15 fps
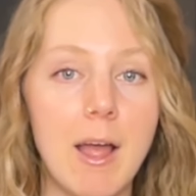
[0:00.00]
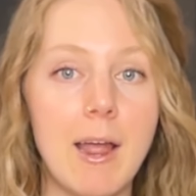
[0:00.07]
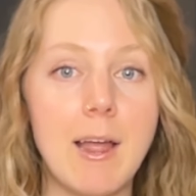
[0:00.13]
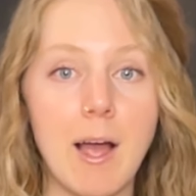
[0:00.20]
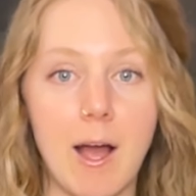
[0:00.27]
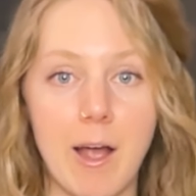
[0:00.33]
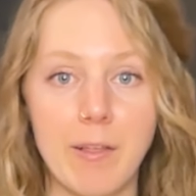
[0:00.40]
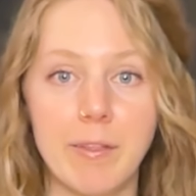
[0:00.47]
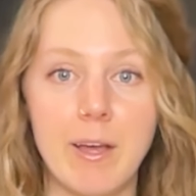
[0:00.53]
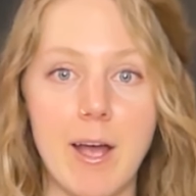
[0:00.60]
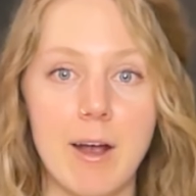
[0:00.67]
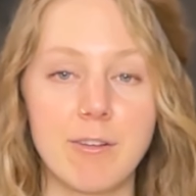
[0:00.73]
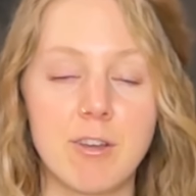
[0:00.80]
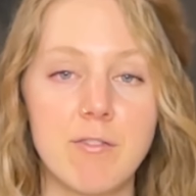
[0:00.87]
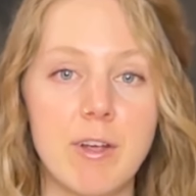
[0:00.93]
a highly
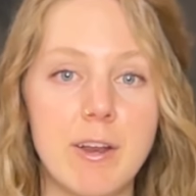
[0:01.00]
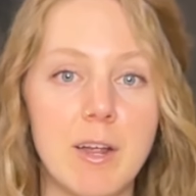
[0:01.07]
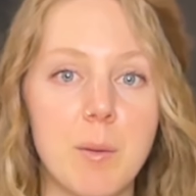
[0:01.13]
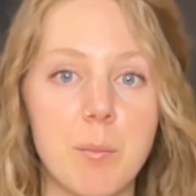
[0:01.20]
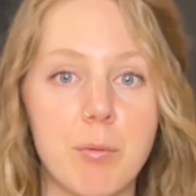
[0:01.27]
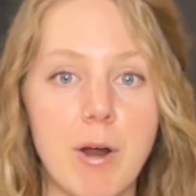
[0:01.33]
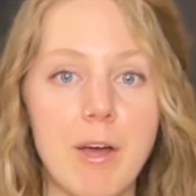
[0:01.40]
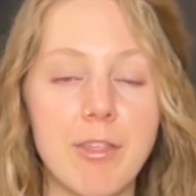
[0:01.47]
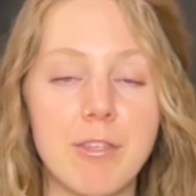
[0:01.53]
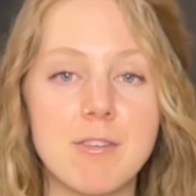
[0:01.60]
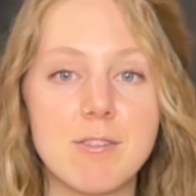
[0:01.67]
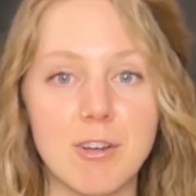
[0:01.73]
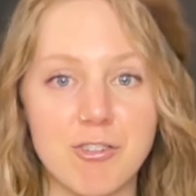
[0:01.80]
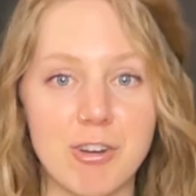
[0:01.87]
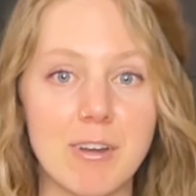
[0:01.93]
activating breath
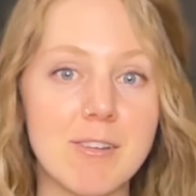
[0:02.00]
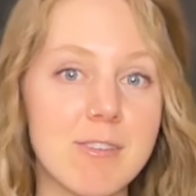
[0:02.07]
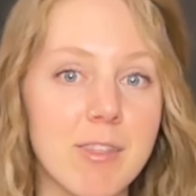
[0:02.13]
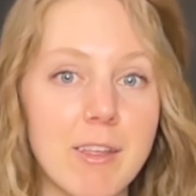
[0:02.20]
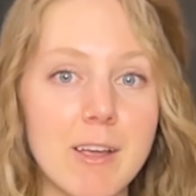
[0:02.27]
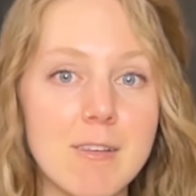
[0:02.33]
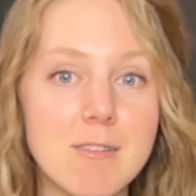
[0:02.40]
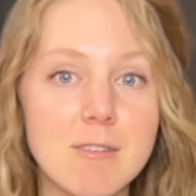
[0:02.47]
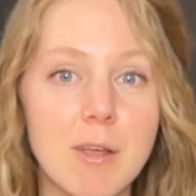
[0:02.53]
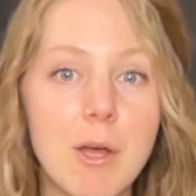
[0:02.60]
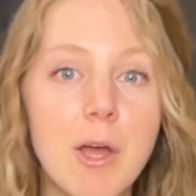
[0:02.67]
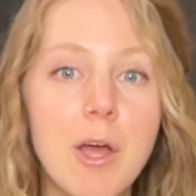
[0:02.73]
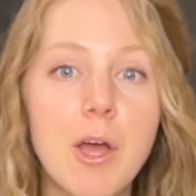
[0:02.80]
such as this.